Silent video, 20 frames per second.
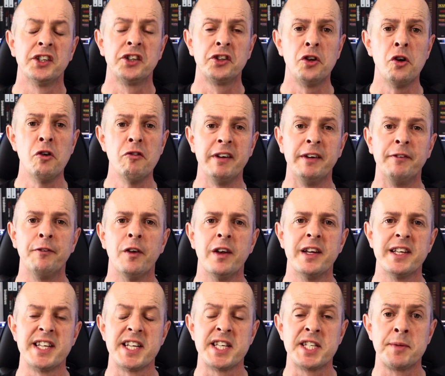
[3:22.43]
story
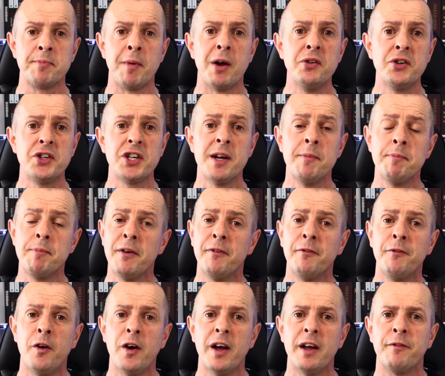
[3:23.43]
follows a smoke jumper
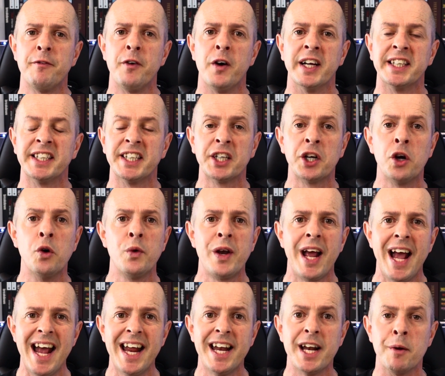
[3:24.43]
firefighter called
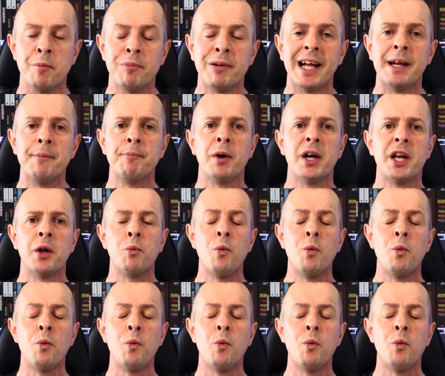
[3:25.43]
Hannah played by the